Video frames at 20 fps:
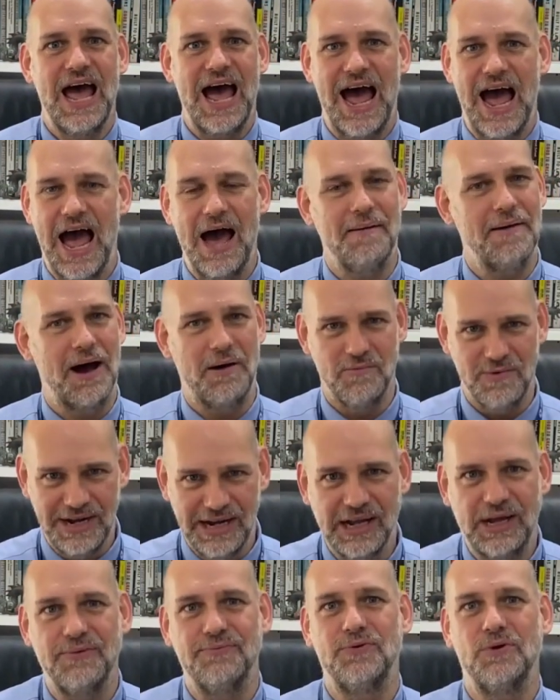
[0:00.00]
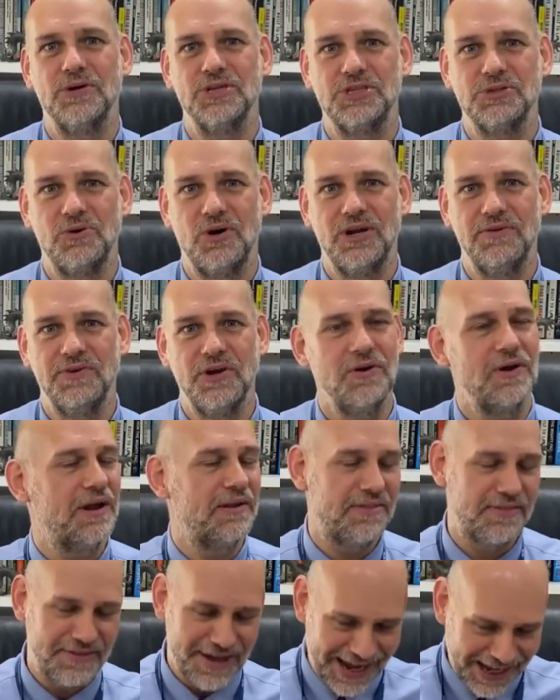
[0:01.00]
I'm really looking forward to all of you,
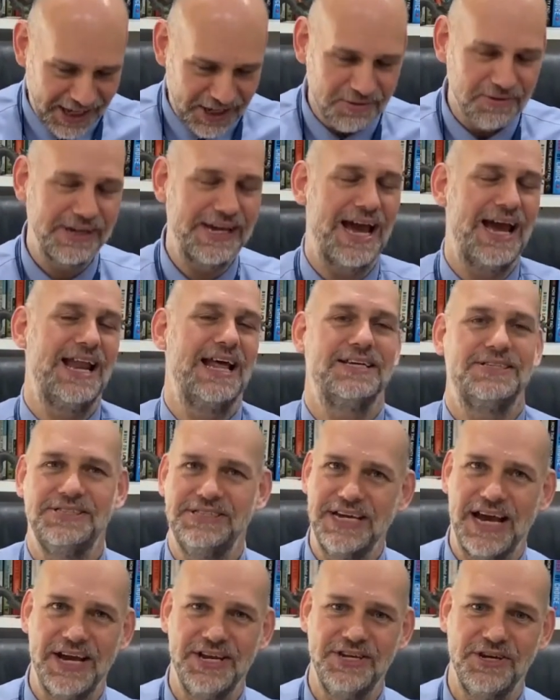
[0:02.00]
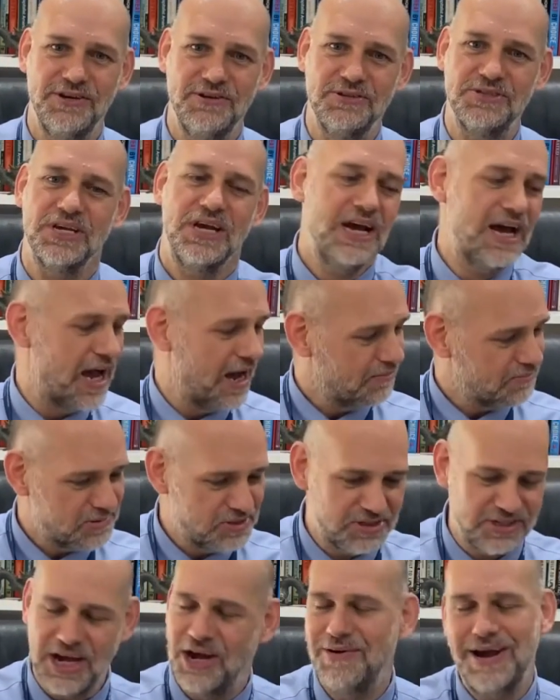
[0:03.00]
and thank you again, STA News. I'm
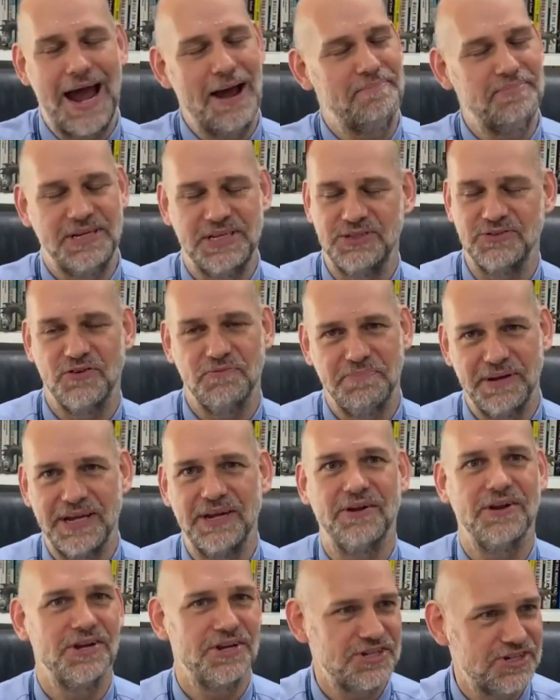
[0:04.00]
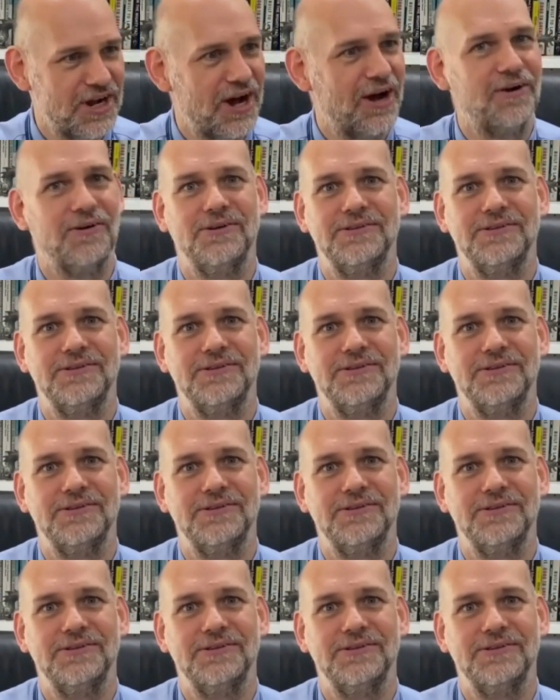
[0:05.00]
so happy to have been on the show.